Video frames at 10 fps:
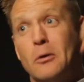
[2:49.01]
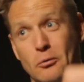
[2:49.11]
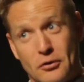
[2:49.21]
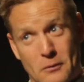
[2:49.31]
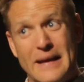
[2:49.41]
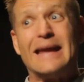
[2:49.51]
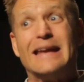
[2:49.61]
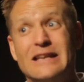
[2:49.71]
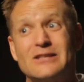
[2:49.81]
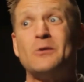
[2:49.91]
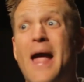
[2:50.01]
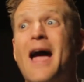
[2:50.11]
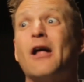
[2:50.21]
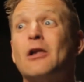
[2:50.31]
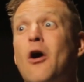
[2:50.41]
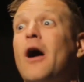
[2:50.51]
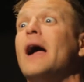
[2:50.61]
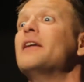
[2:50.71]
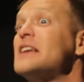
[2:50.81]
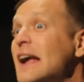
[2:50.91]
build them into our
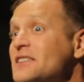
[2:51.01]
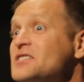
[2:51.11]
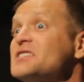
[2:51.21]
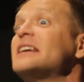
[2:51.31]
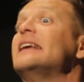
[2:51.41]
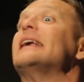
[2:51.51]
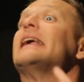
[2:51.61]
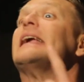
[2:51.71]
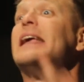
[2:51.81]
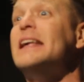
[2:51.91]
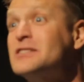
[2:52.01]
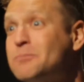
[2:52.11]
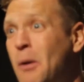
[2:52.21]
lives, and see his